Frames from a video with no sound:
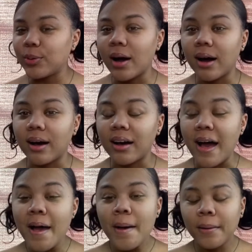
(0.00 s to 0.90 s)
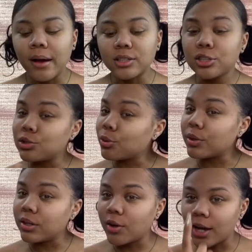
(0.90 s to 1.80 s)
a
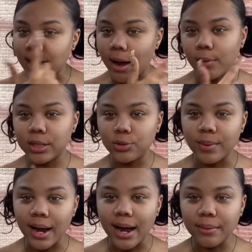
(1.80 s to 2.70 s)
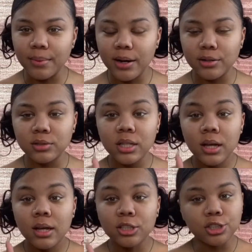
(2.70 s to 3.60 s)
tutorial on how I do my eyebrows,
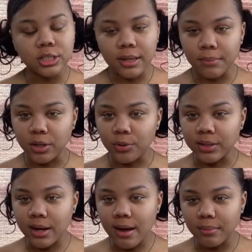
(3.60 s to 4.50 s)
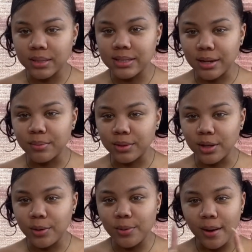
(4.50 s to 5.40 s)
just let me know in the comments down
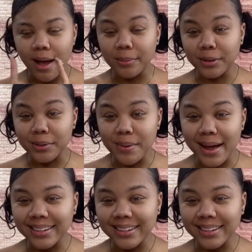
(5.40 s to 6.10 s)
below. I'll be right back.